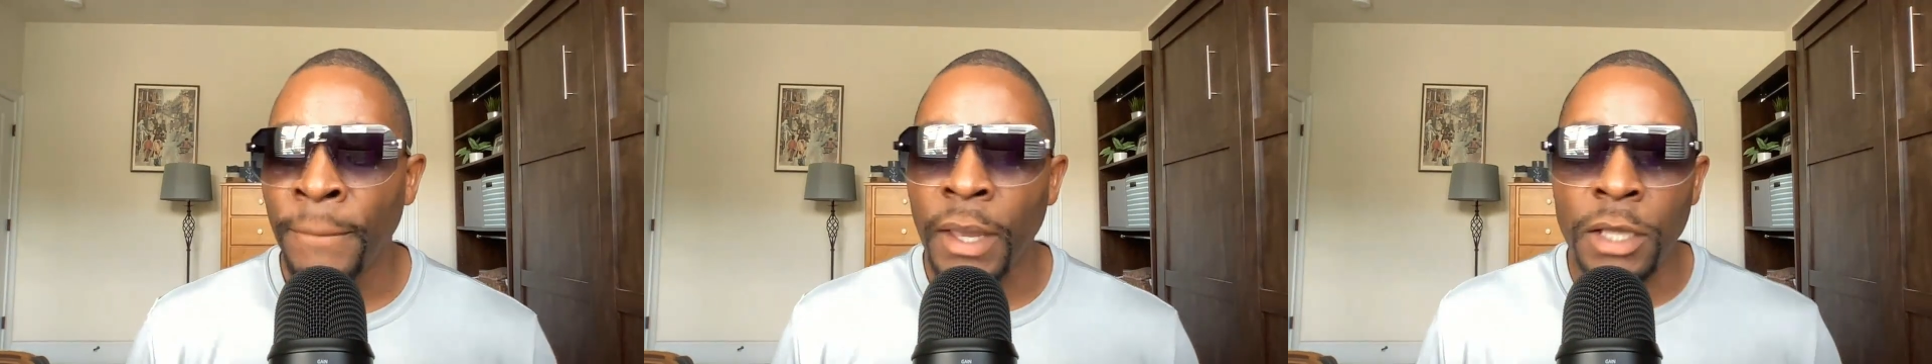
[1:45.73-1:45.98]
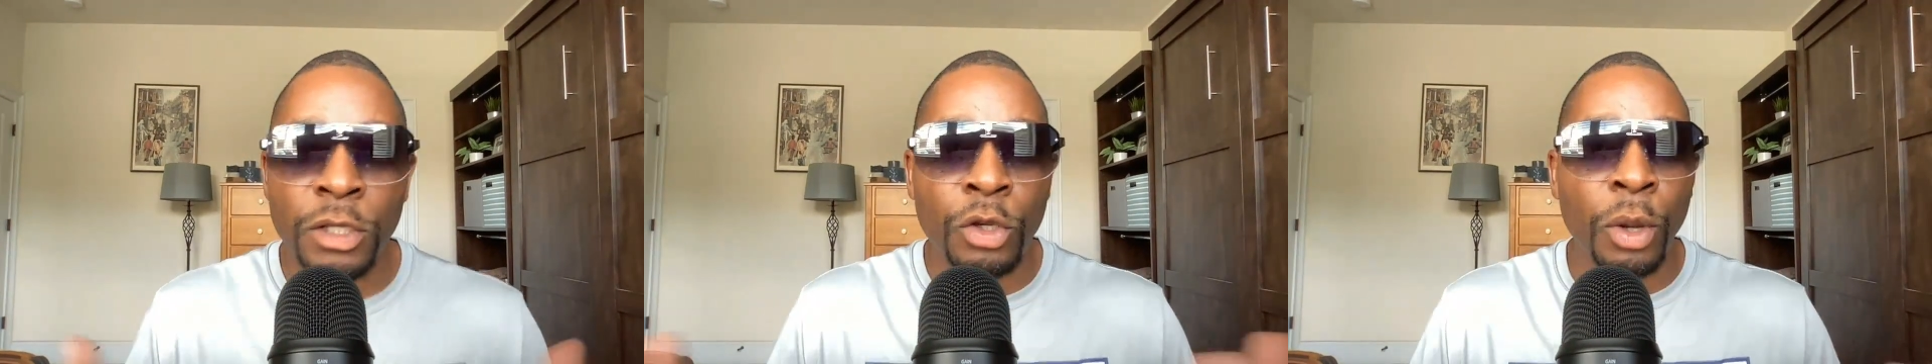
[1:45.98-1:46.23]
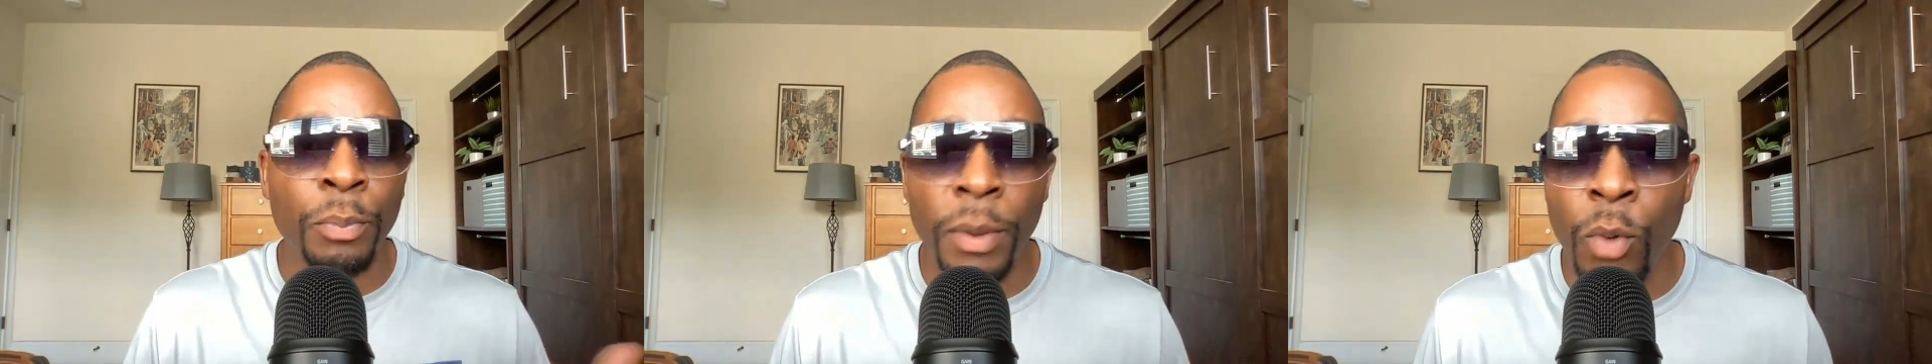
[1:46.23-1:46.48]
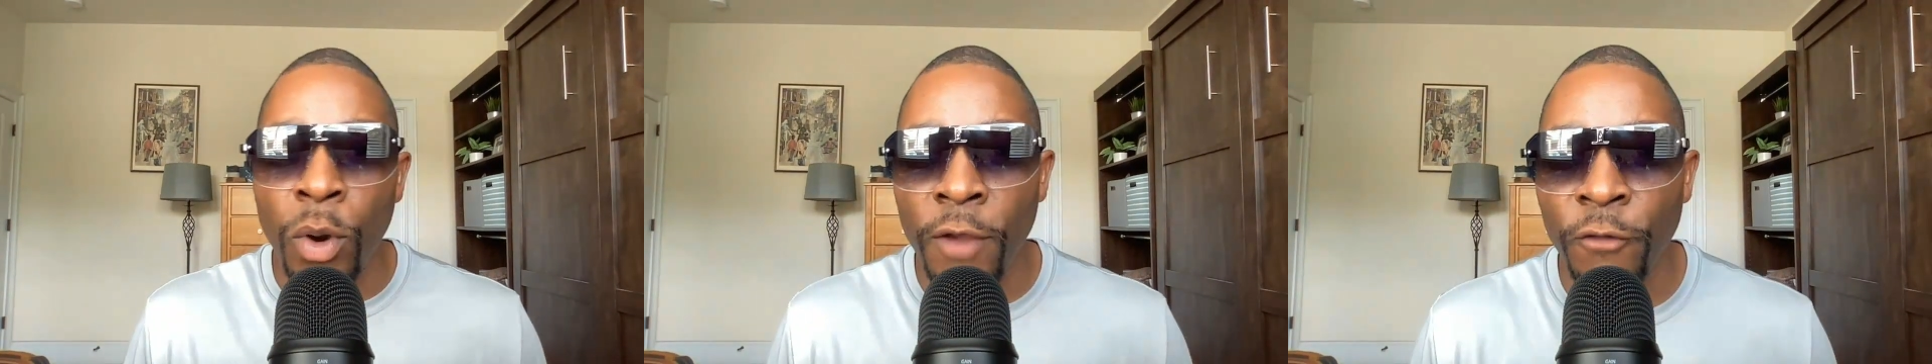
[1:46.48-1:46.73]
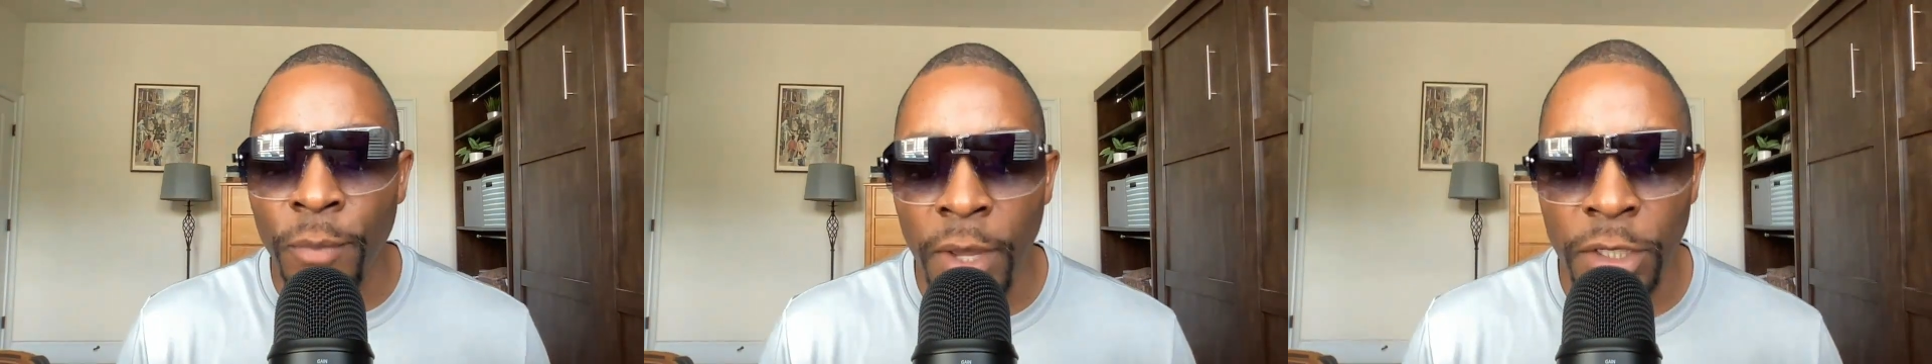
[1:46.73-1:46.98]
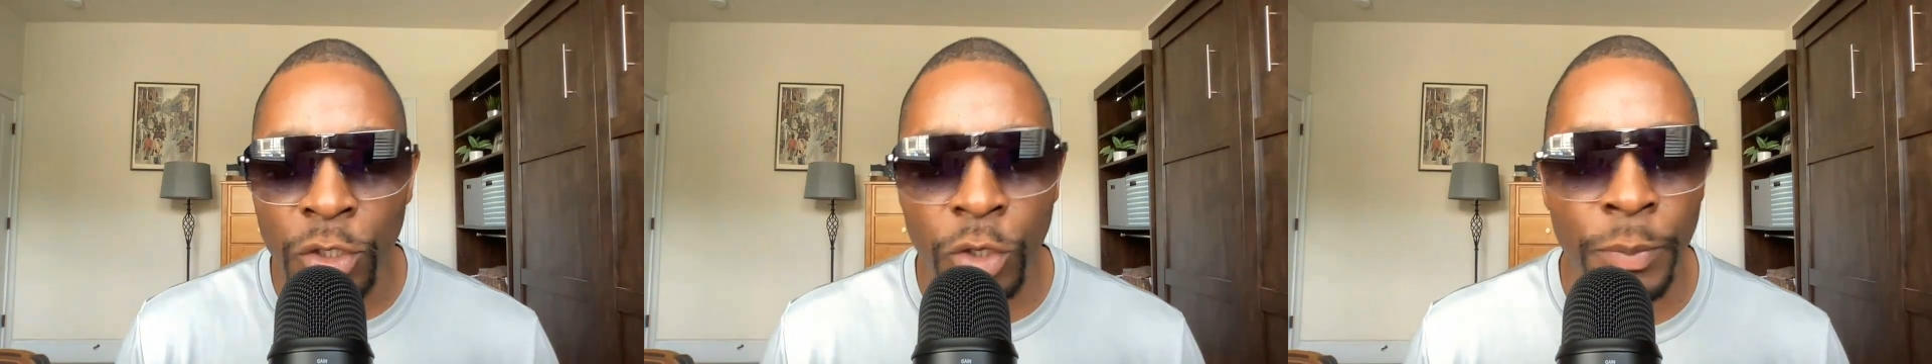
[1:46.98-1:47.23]
it's going to bring more
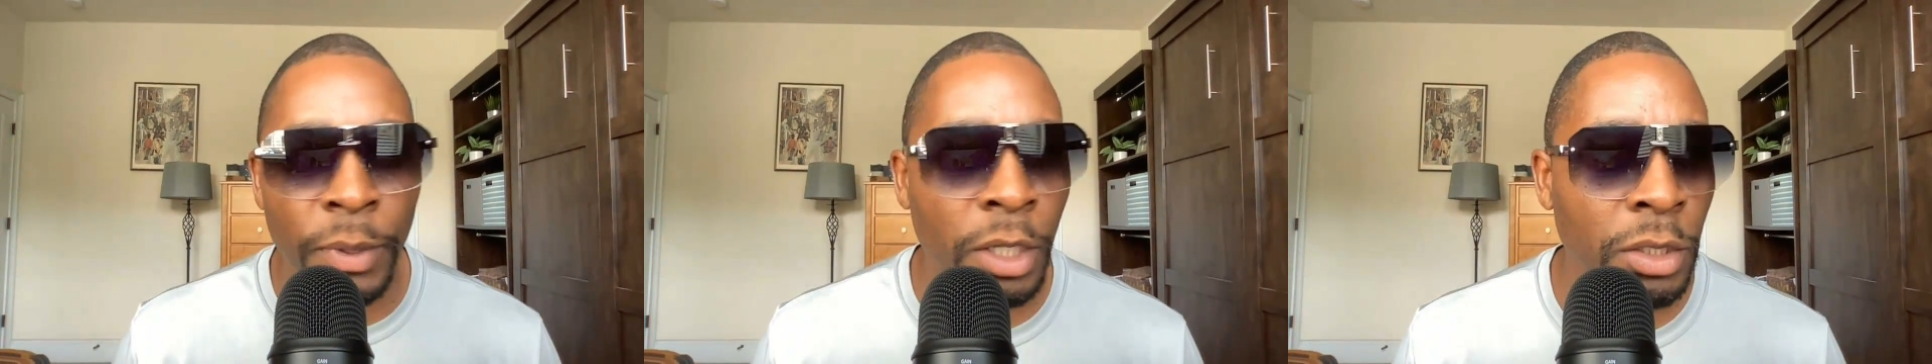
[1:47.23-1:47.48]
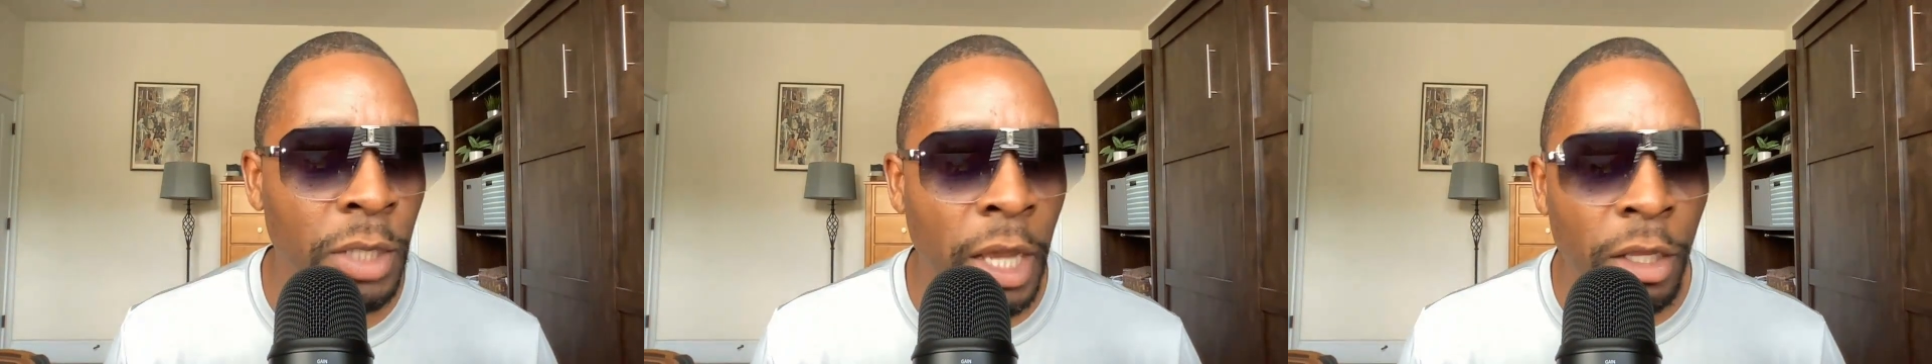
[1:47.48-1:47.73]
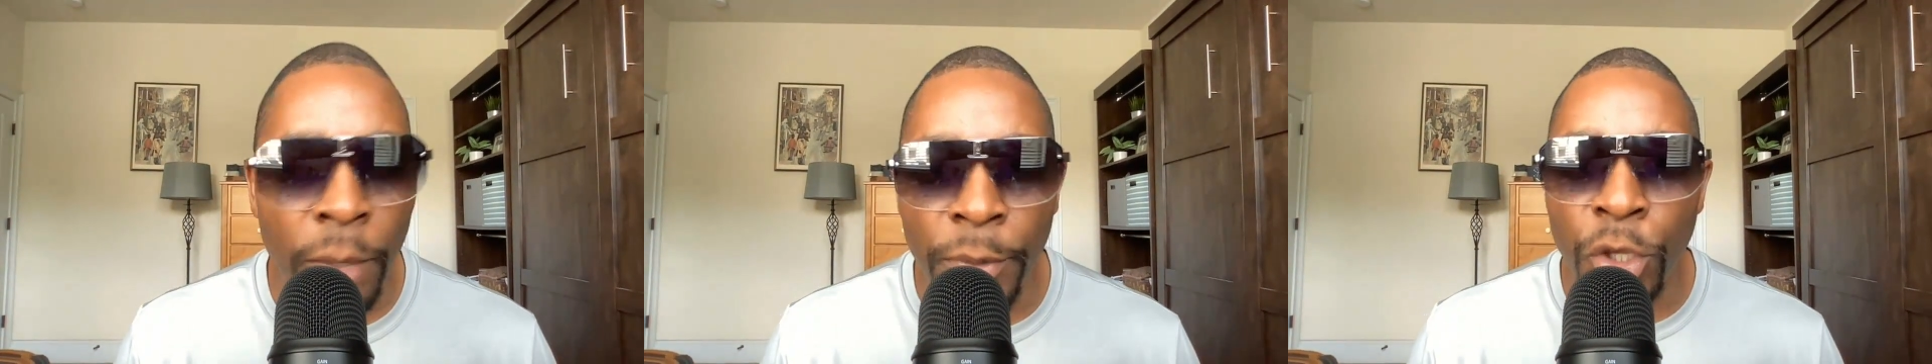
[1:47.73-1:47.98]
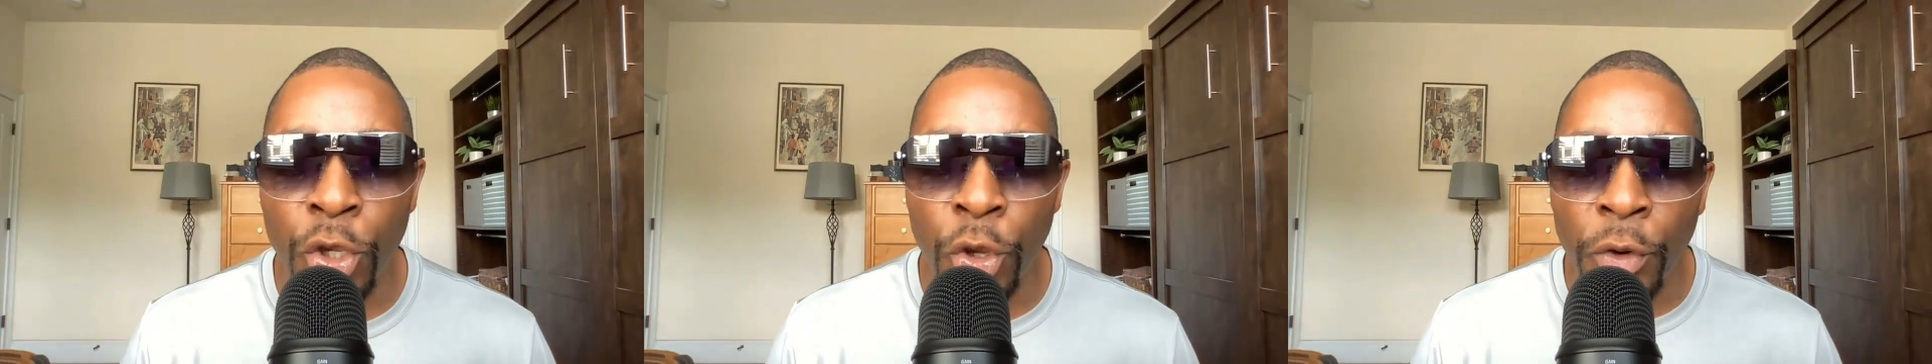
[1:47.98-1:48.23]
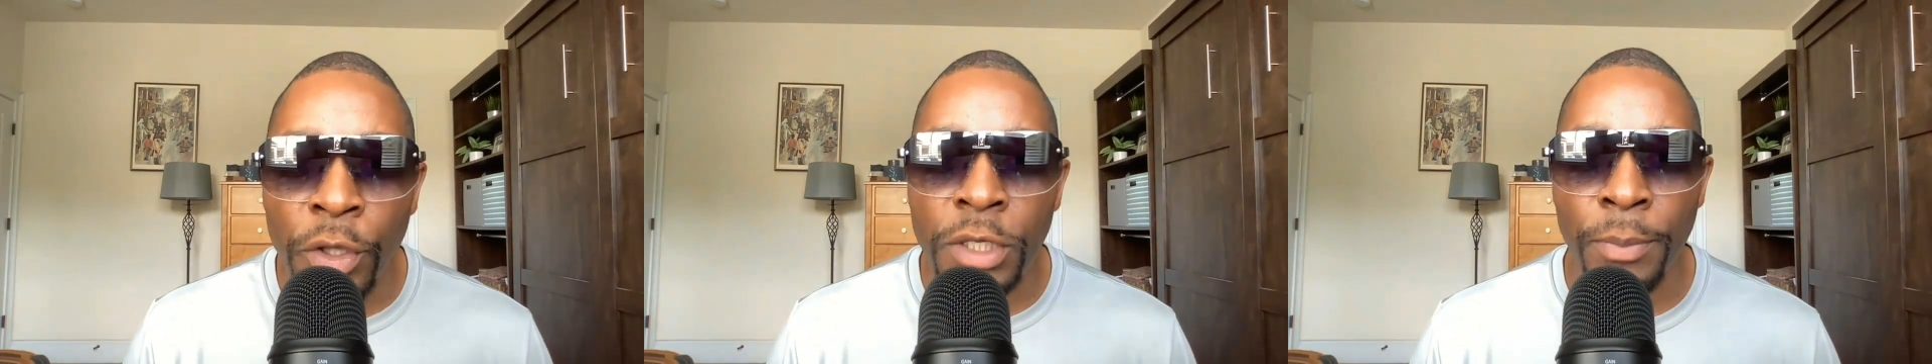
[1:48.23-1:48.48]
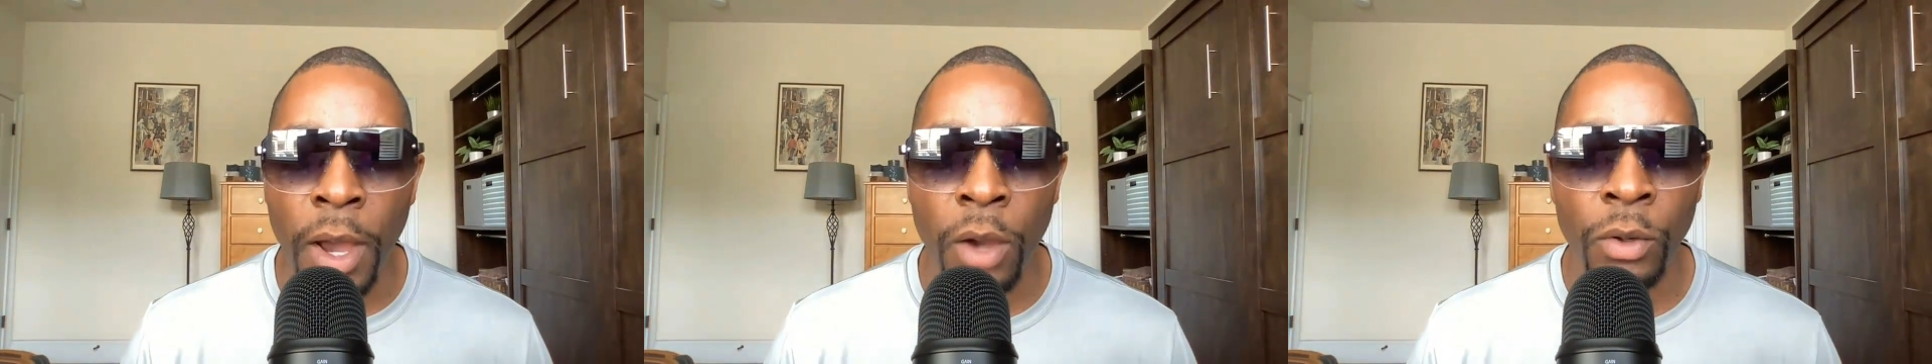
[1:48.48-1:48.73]
information to you because now you're going to be curious
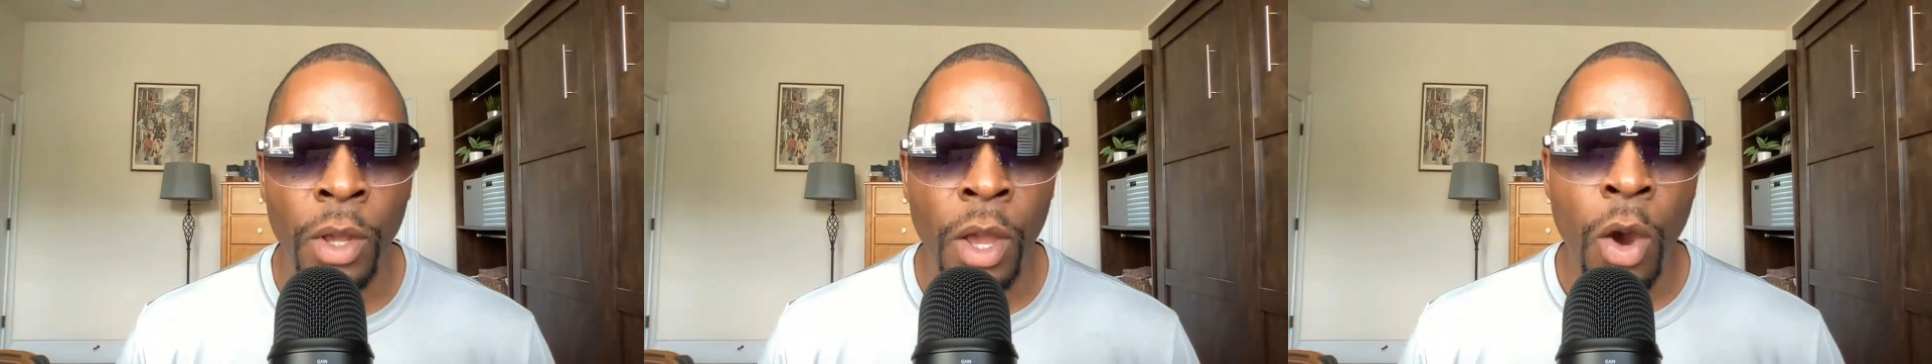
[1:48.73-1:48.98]
about